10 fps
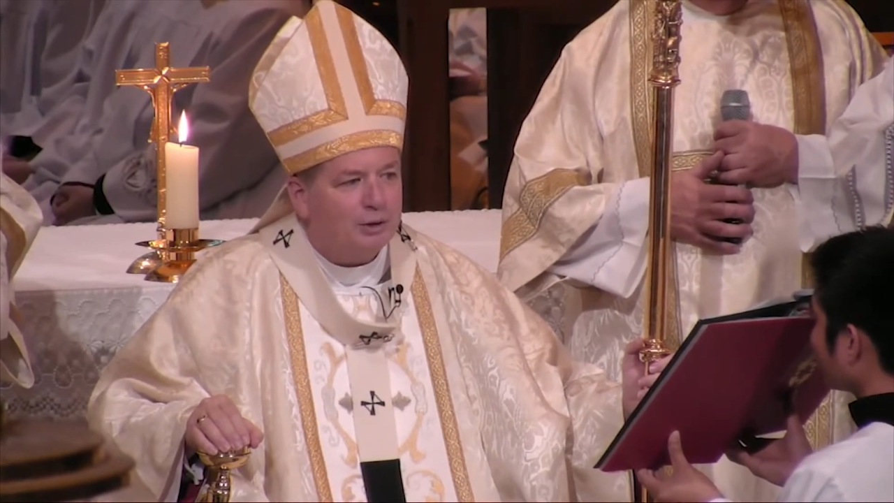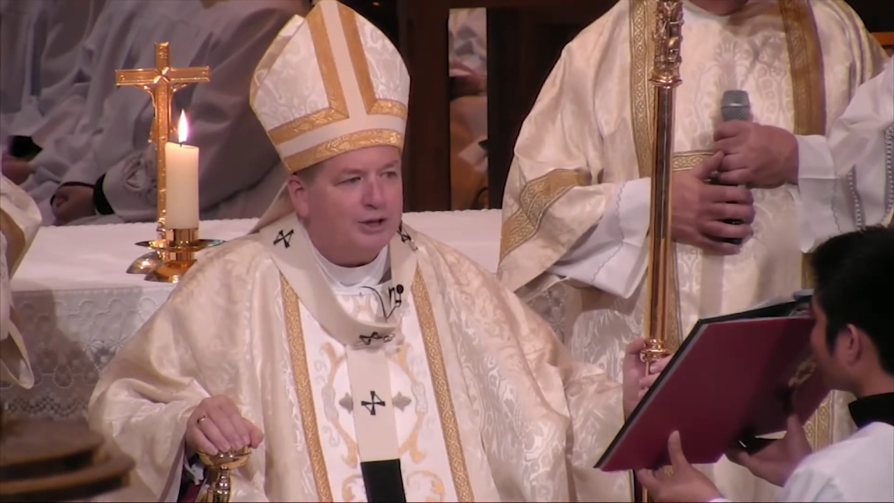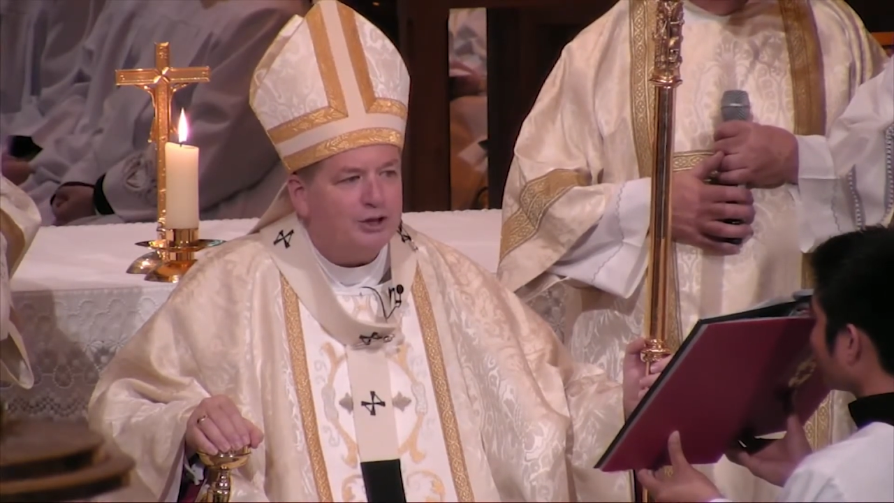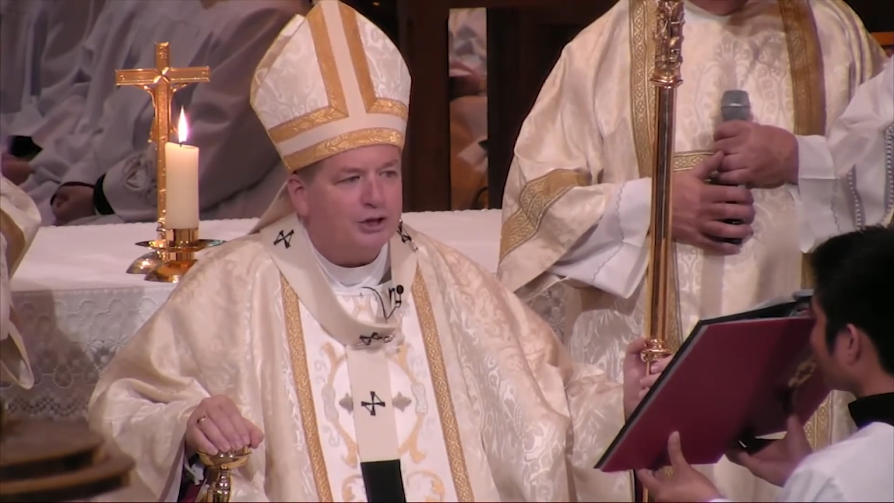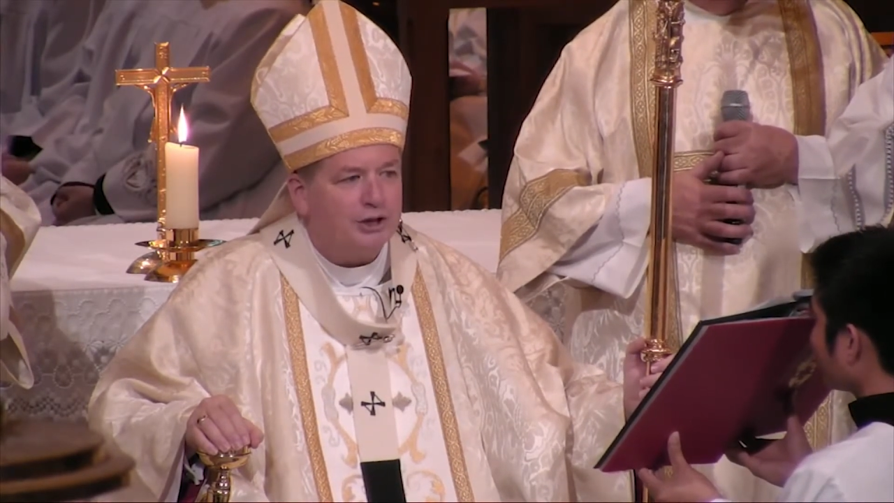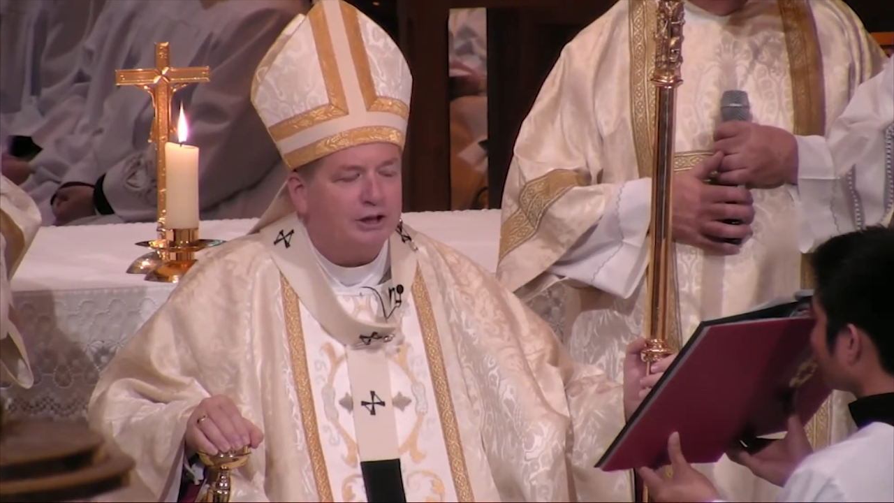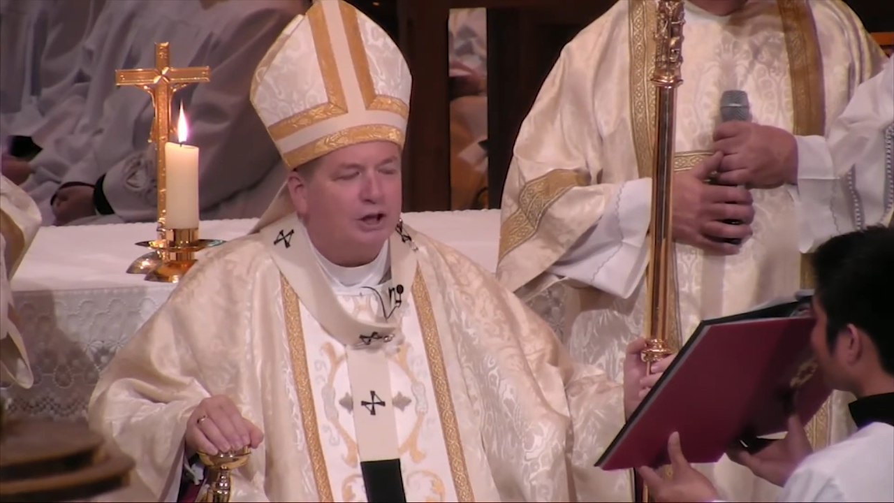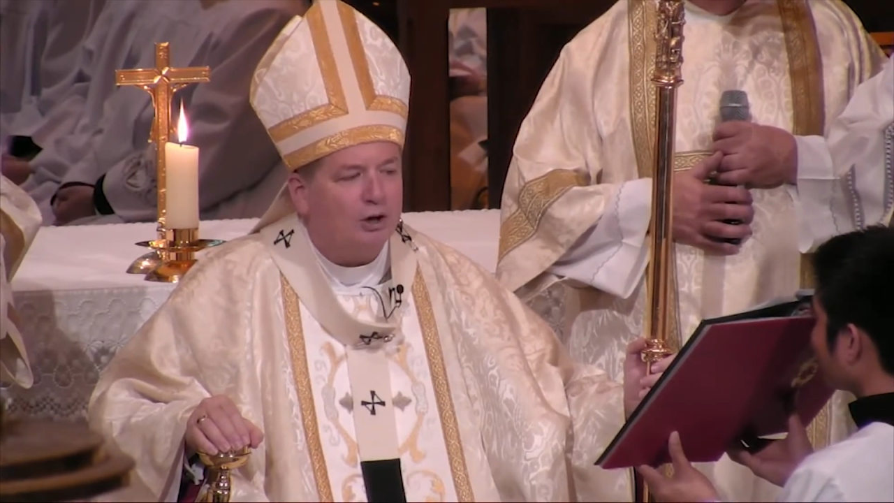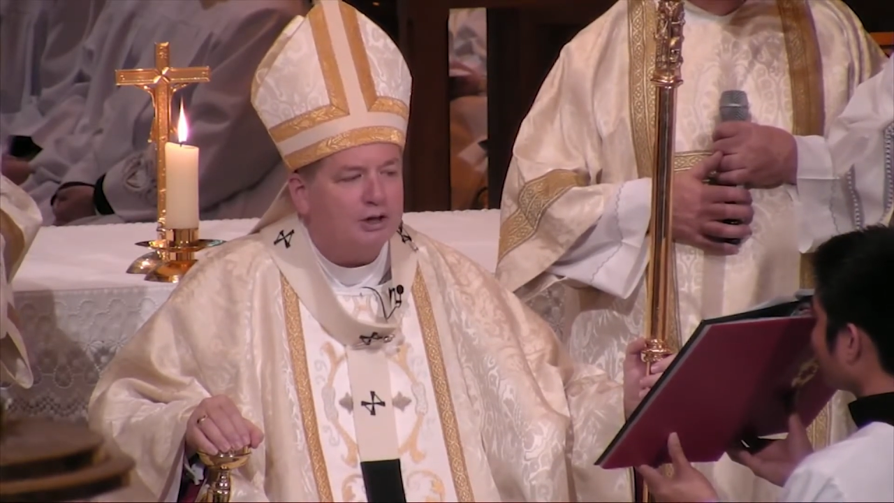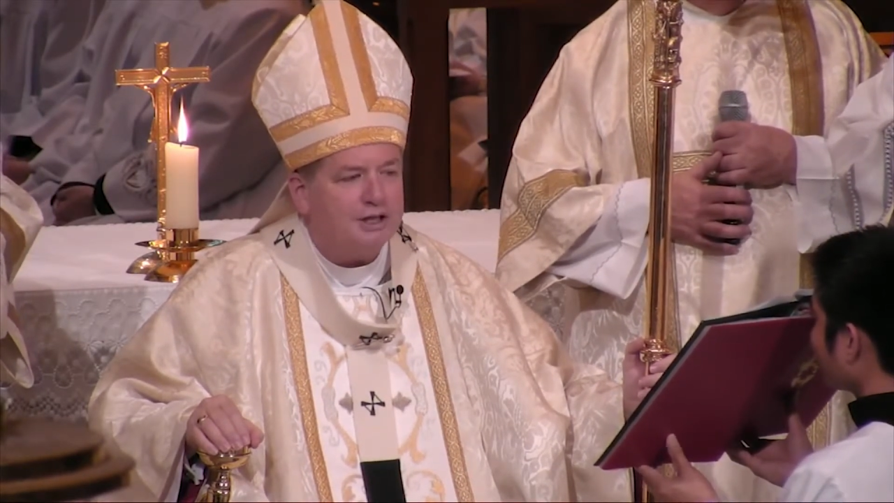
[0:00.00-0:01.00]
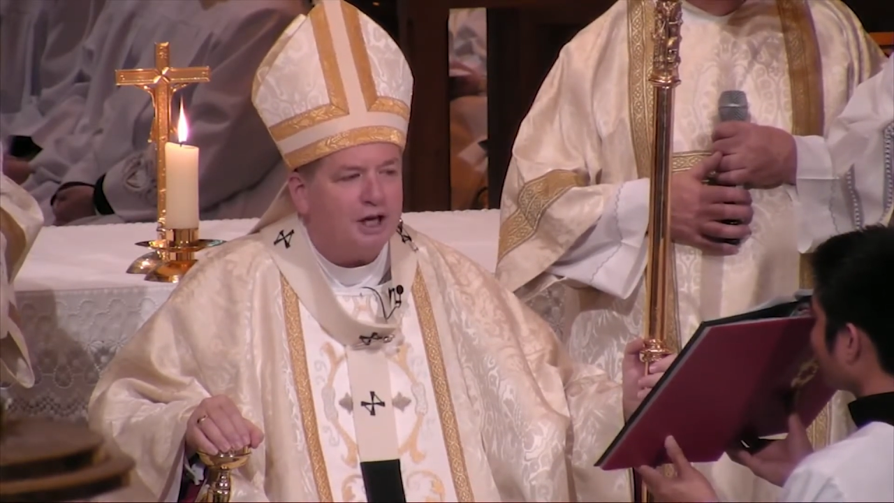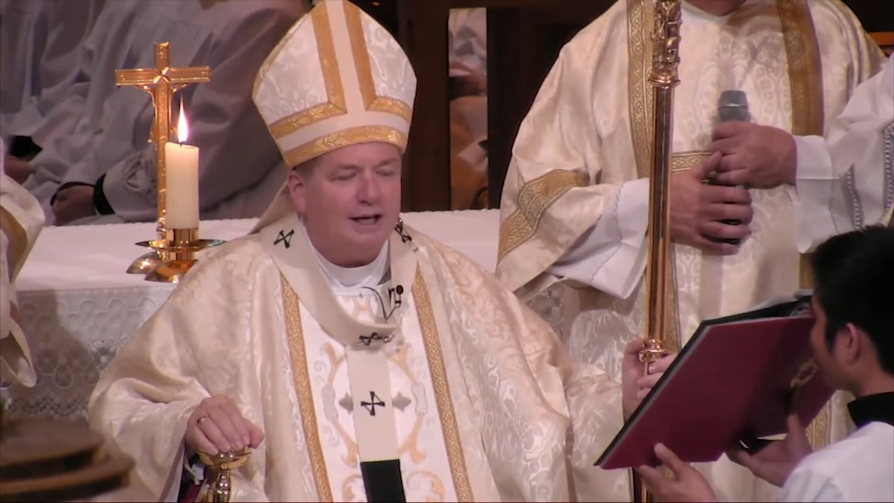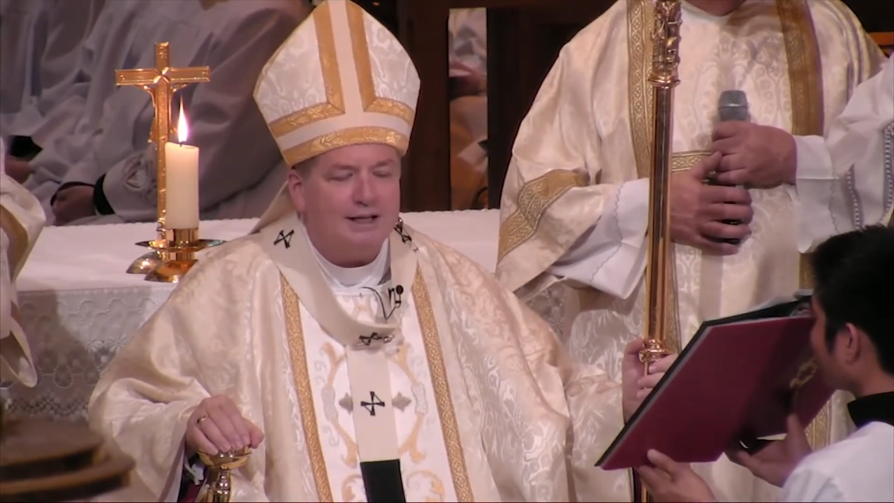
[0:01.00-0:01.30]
Christian alongside